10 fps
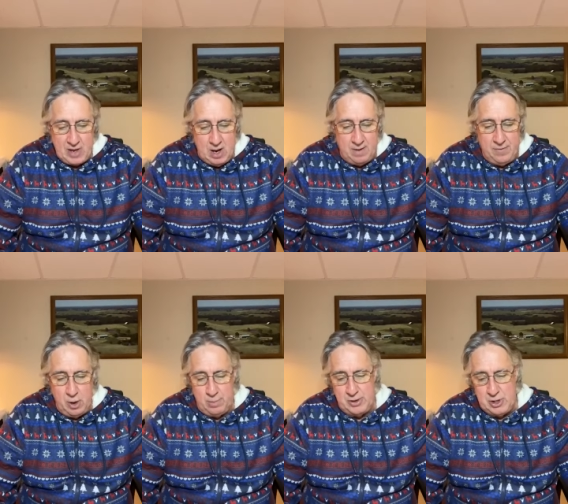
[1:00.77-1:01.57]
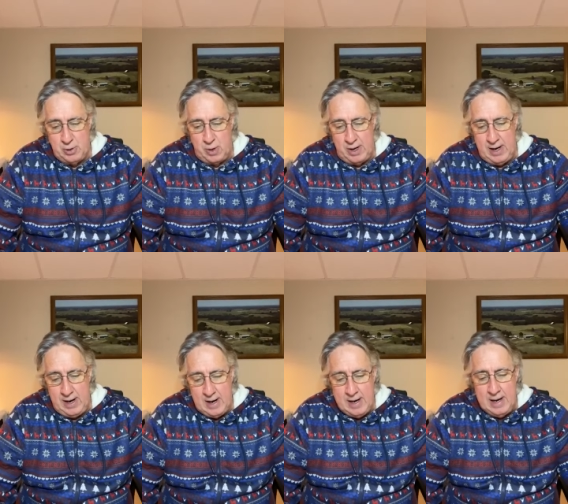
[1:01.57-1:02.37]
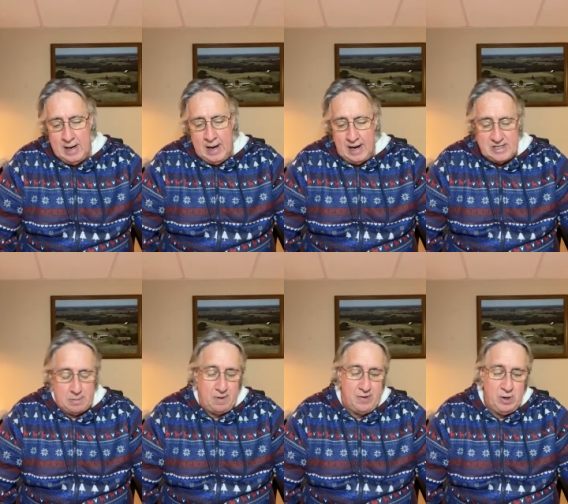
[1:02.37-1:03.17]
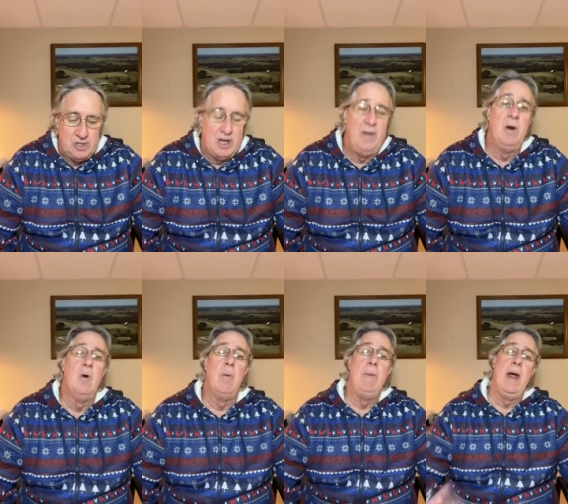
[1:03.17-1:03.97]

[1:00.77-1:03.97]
of your maturity. And some of you are sitting there going,